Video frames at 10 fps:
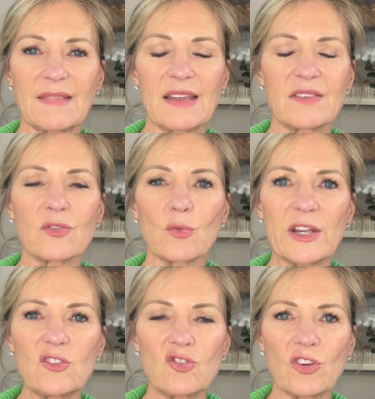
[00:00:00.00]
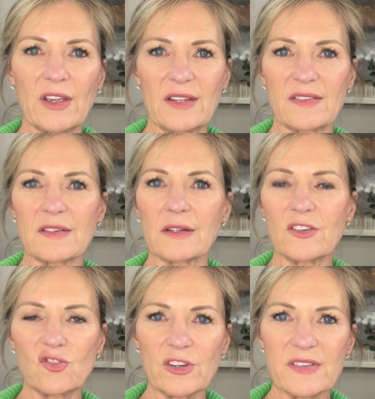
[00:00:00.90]
It's rich, it's
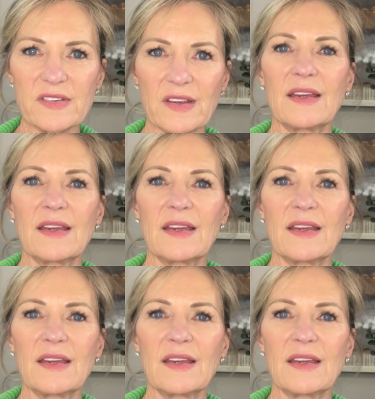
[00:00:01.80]
delicious.